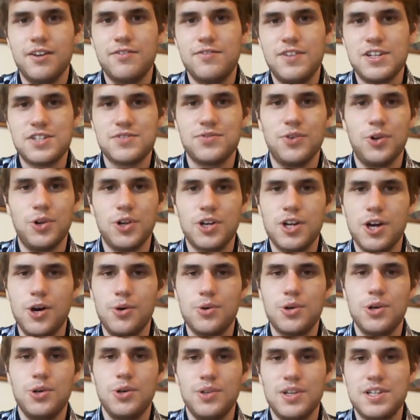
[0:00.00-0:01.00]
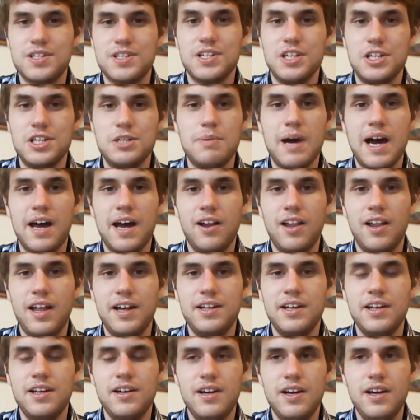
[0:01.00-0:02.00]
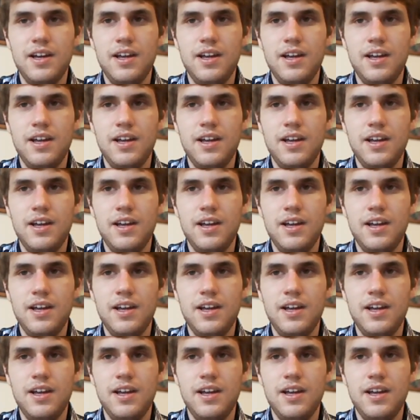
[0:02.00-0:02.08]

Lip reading: Fistful of Koku, the siege battle I did.